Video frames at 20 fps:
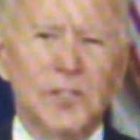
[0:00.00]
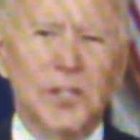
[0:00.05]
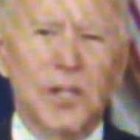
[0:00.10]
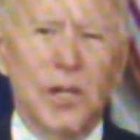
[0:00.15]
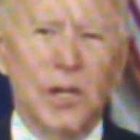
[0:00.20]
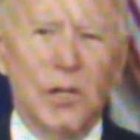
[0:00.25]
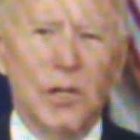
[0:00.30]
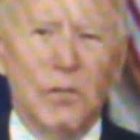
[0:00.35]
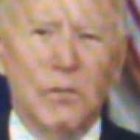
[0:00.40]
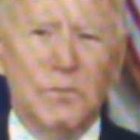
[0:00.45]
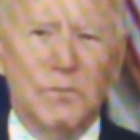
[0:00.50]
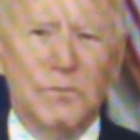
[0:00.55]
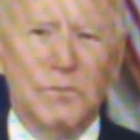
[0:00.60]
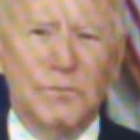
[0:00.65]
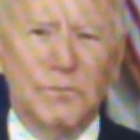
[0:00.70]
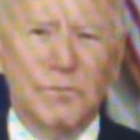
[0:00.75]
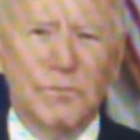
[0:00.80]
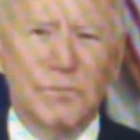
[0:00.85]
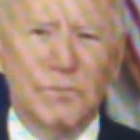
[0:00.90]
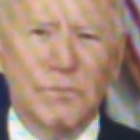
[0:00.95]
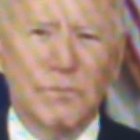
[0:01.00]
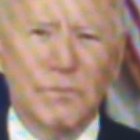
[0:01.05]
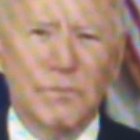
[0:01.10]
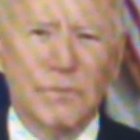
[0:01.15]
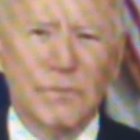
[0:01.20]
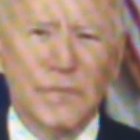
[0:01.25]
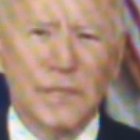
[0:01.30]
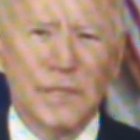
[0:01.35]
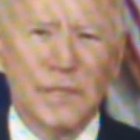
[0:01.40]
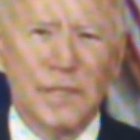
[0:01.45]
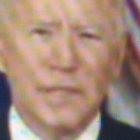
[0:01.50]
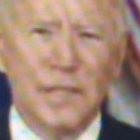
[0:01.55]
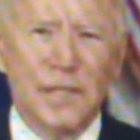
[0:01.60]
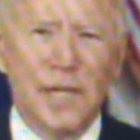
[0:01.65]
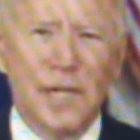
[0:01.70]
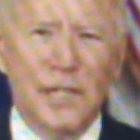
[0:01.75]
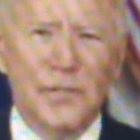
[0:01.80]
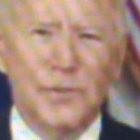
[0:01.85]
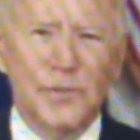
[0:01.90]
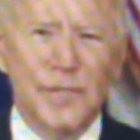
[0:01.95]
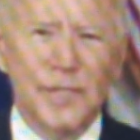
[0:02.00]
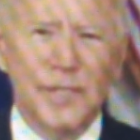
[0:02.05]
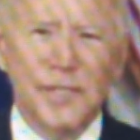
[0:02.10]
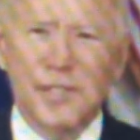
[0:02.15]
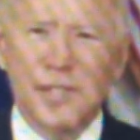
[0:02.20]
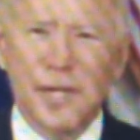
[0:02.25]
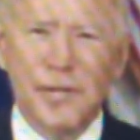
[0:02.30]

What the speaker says: ago, this